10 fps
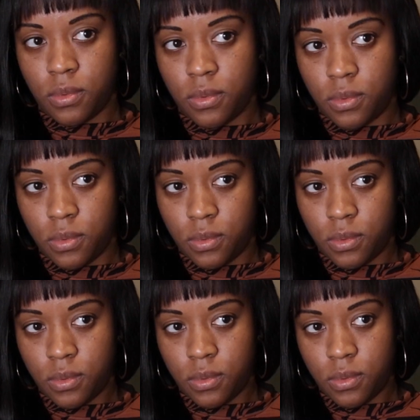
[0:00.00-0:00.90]

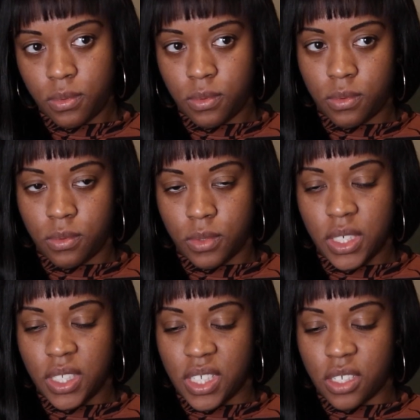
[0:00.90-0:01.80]
I
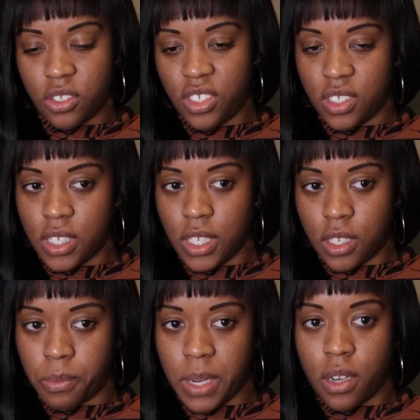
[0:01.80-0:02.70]
can tell she's gonna
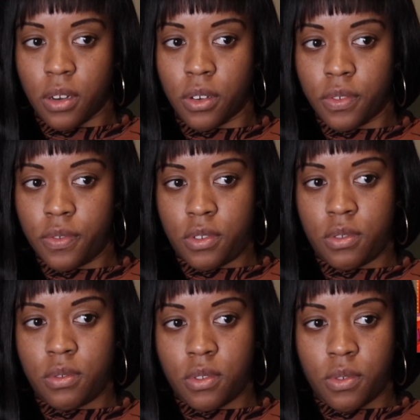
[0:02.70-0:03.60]
get on my nerves.
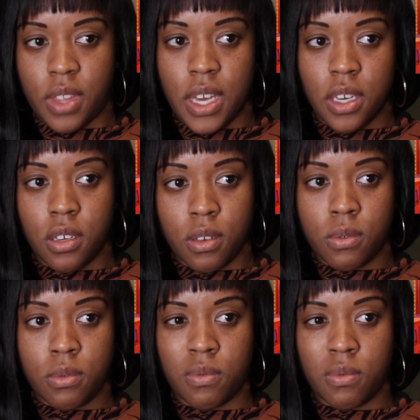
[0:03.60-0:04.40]
Well, thank you.